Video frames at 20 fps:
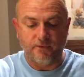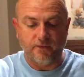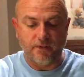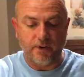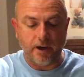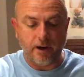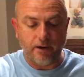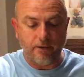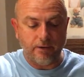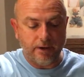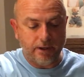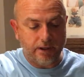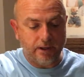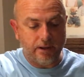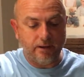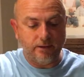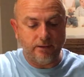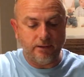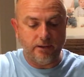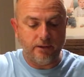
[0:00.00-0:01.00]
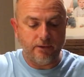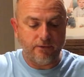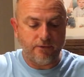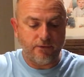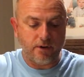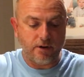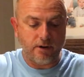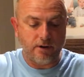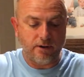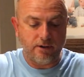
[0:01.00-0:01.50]
Very easy to
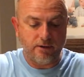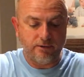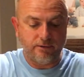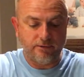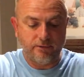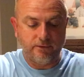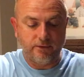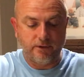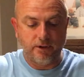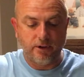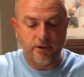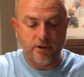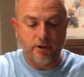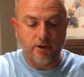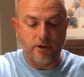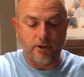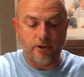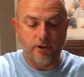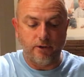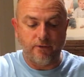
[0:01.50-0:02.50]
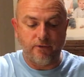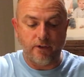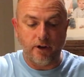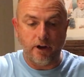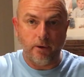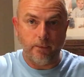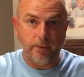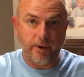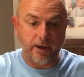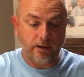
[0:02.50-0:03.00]
follow. Are you
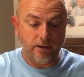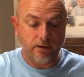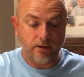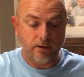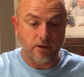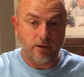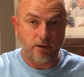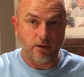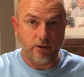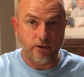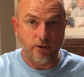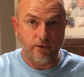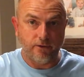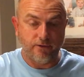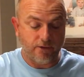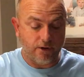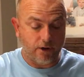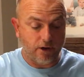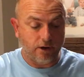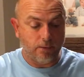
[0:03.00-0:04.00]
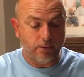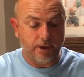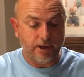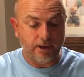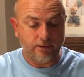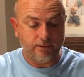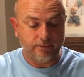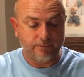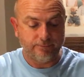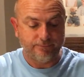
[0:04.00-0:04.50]
following? Are you following?
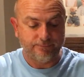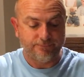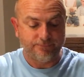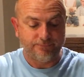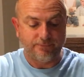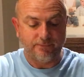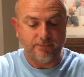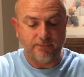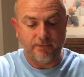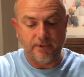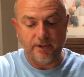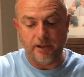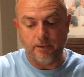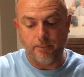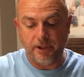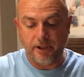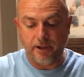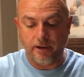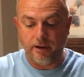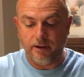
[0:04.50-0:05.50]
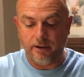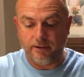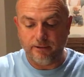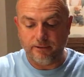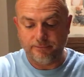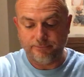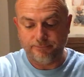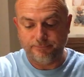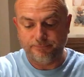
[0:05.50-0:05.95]
Here we go.